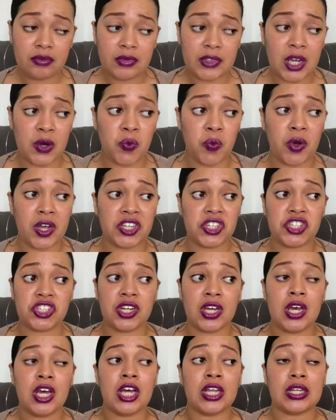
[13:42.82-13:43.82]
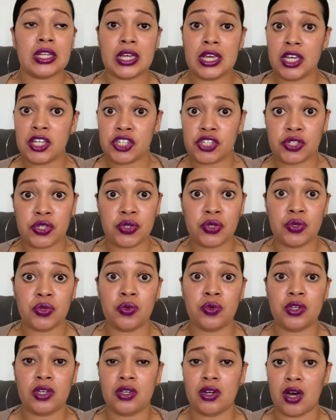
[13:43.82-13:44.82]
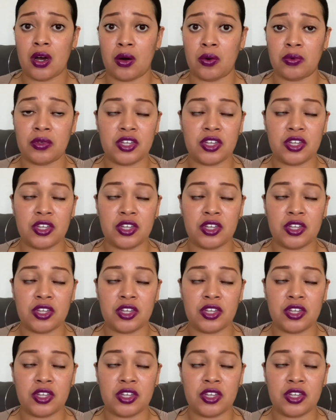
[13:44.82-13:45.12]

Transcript: which leads to, you know,